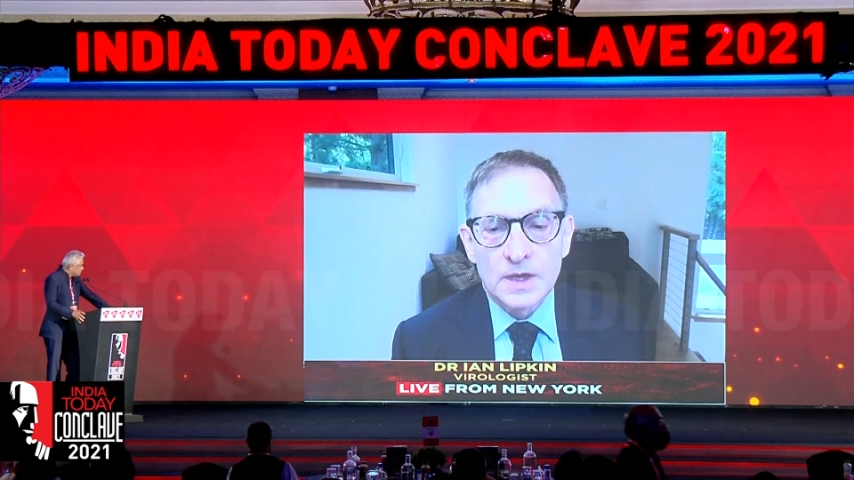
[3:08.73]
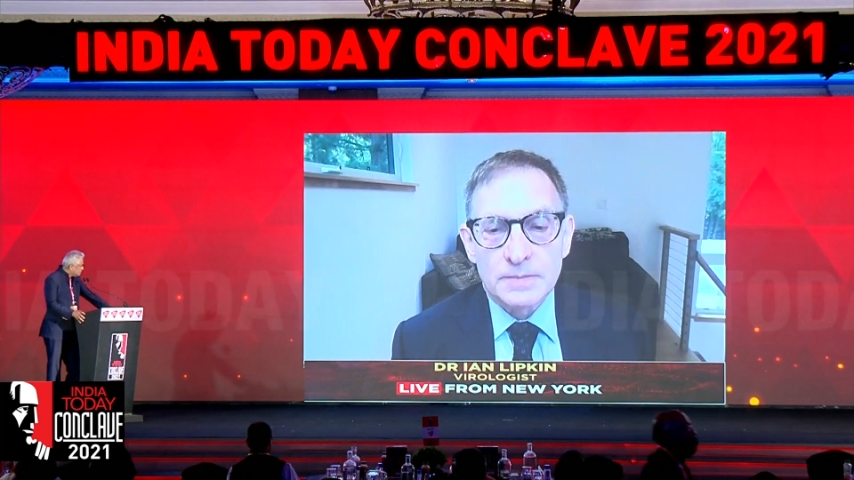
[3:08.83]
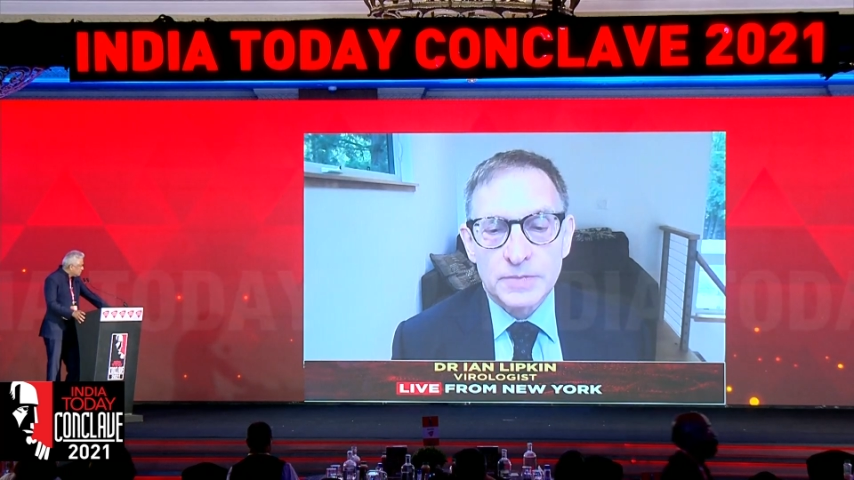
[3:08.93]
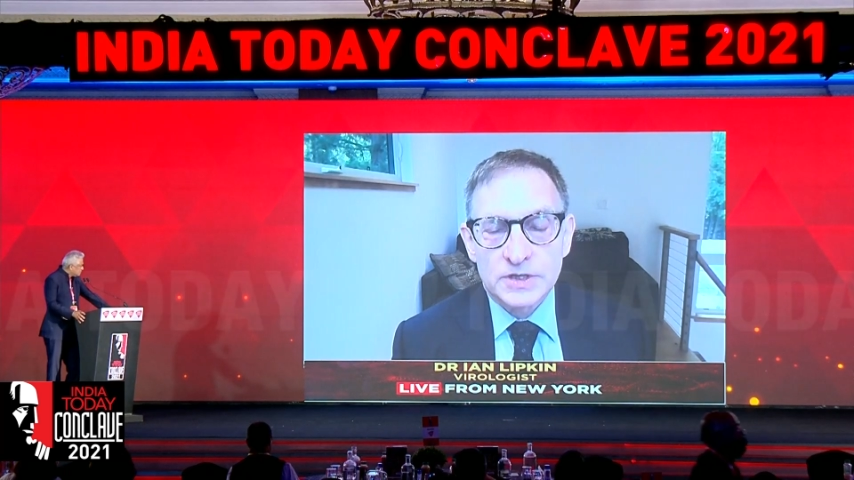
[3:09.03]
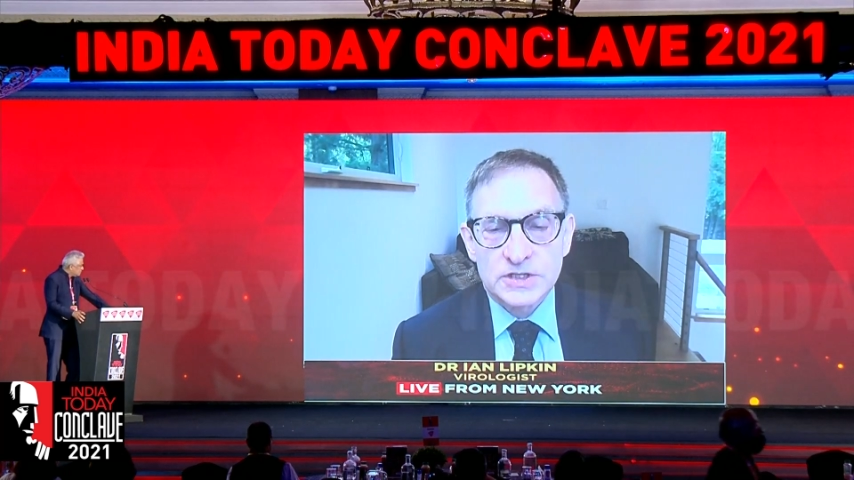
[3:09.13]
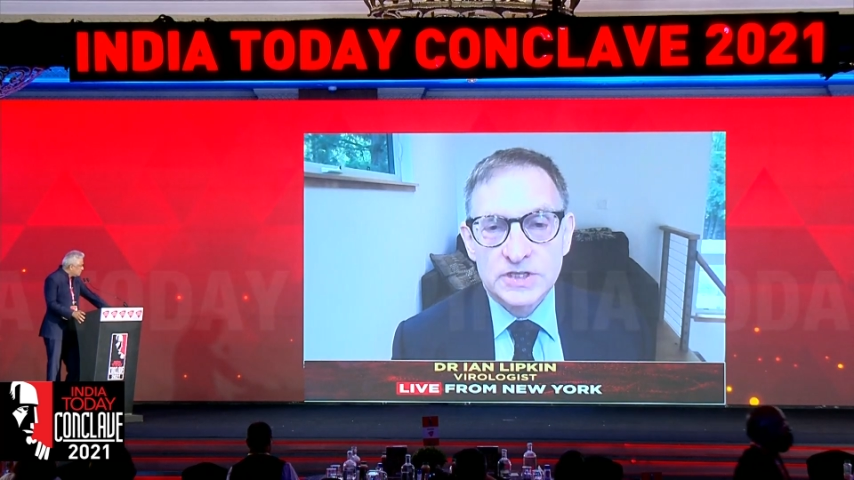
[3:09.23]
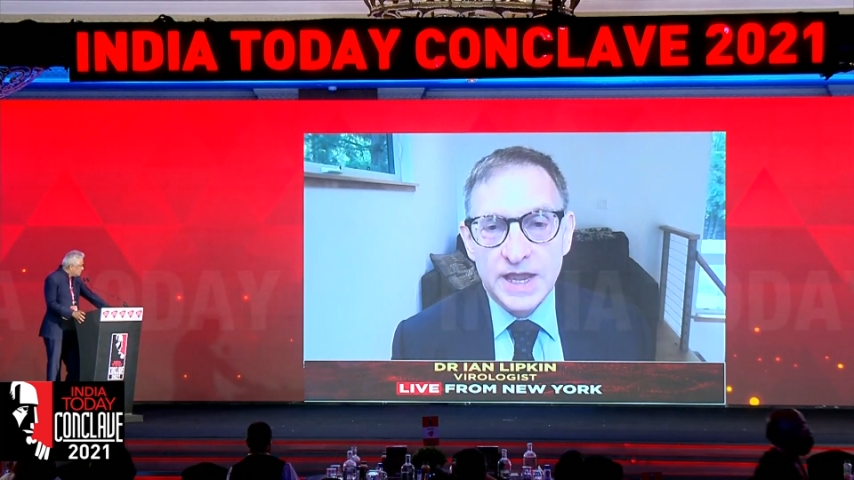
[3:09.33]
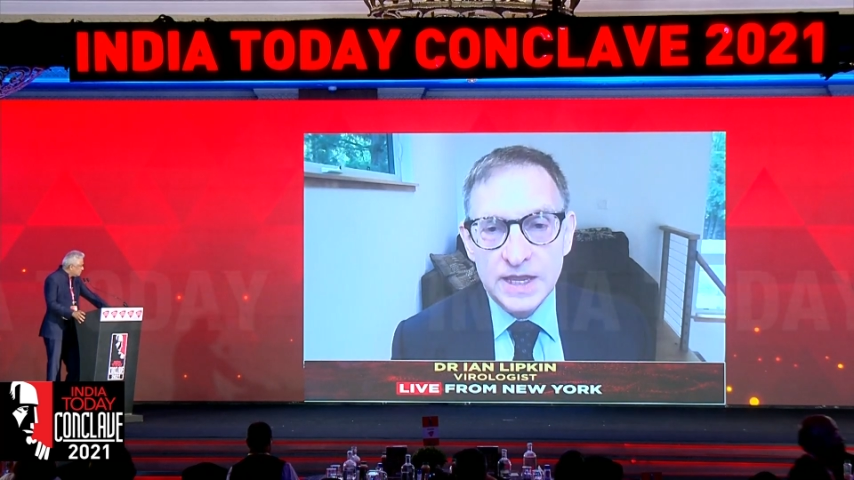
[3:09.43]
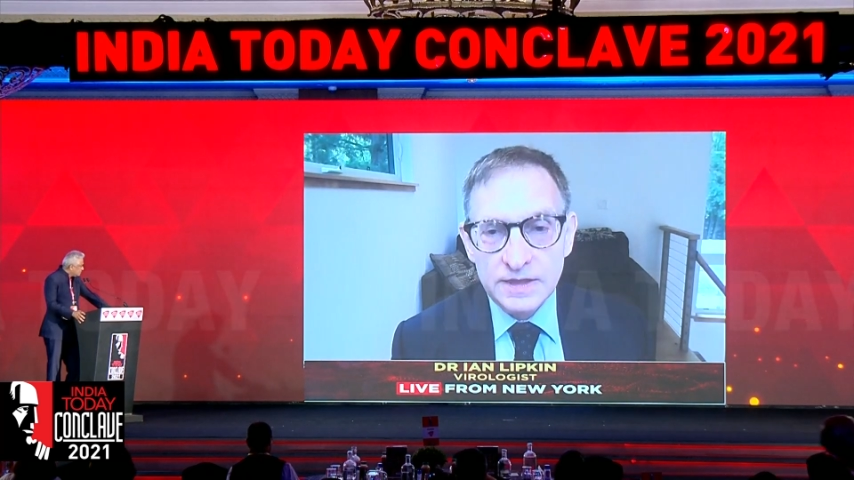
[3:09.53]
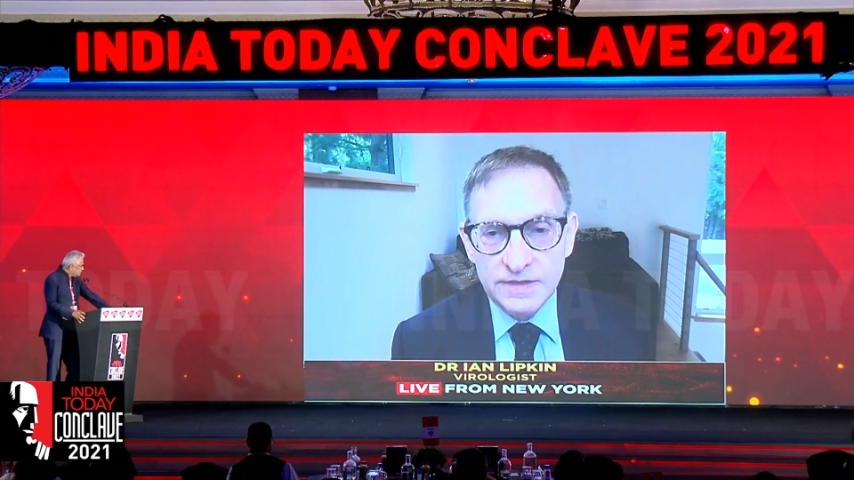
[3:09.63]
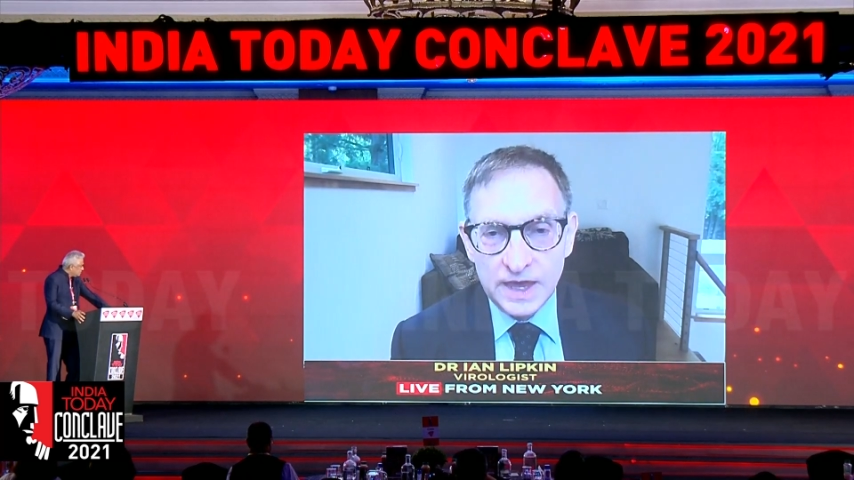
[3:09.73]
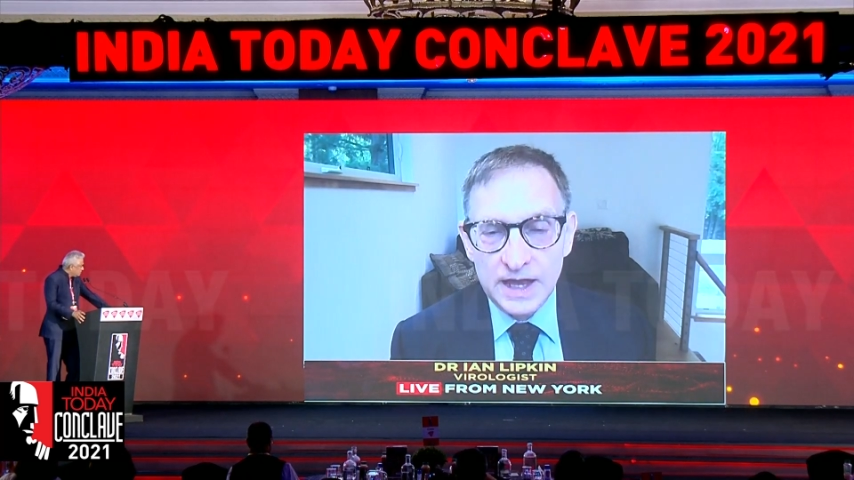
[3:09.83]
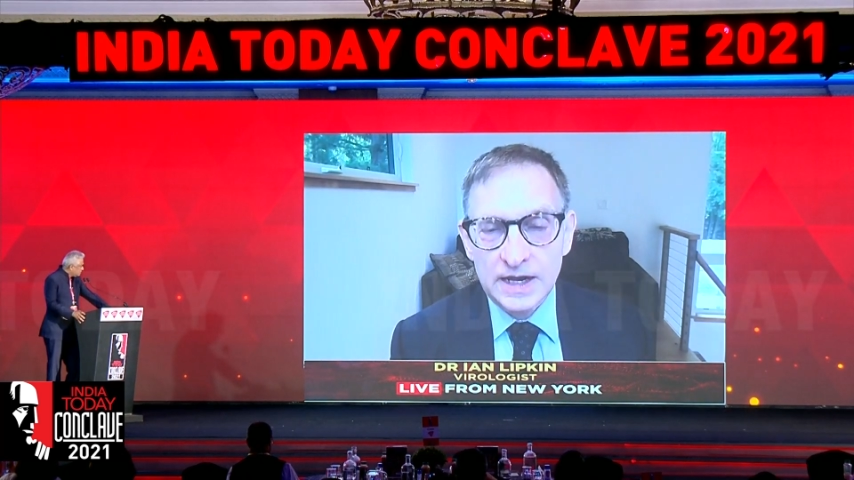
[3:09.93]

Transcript: But saying that,